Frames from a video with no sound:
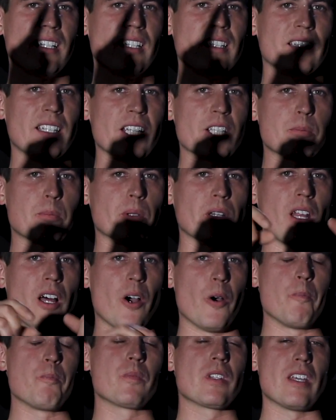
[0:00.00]
links
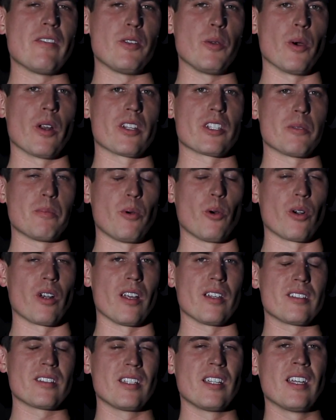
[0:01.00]
below if you want to support
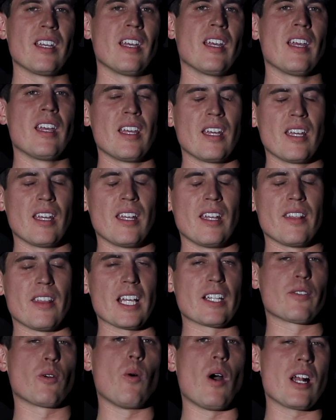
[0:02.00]
us.
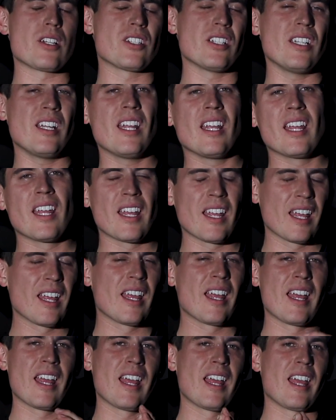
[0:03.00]
Thanks for watching,
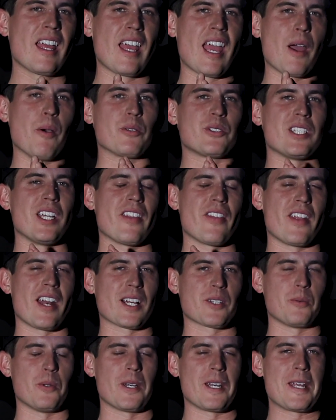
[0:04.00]
and we'll see you on the
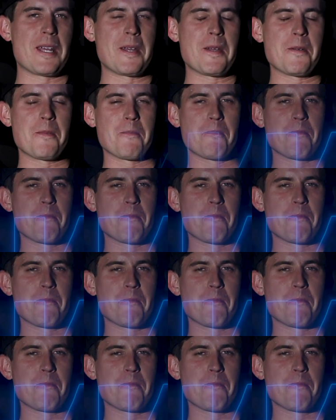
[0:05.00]
next one.